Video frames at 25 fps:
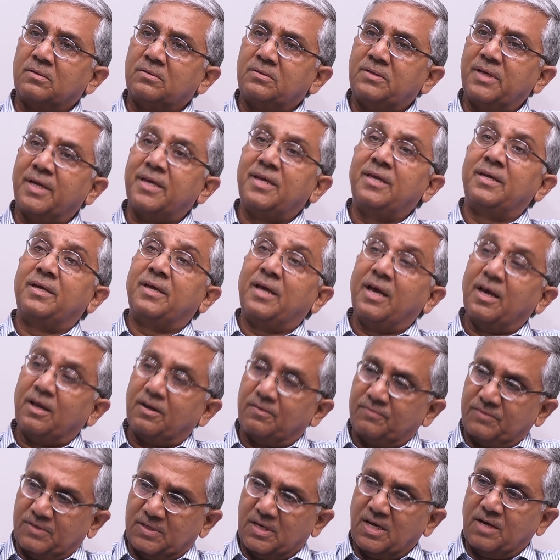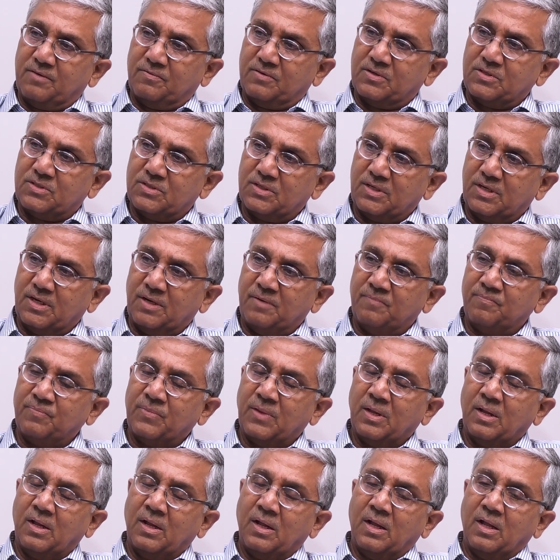taking care of the diversity.
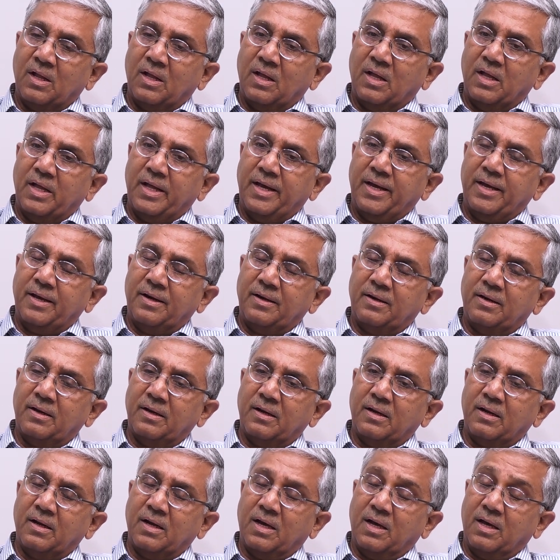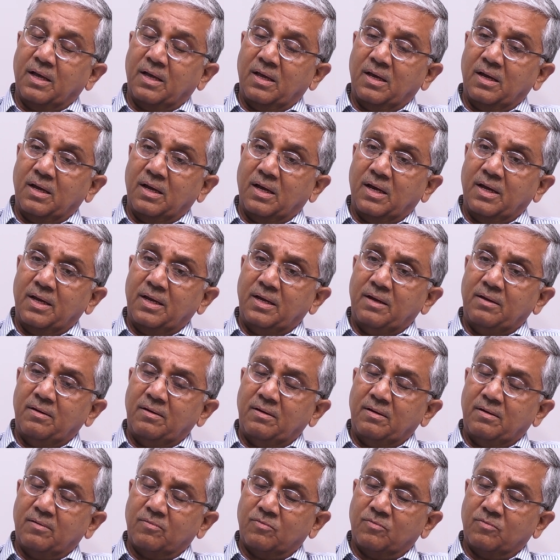And I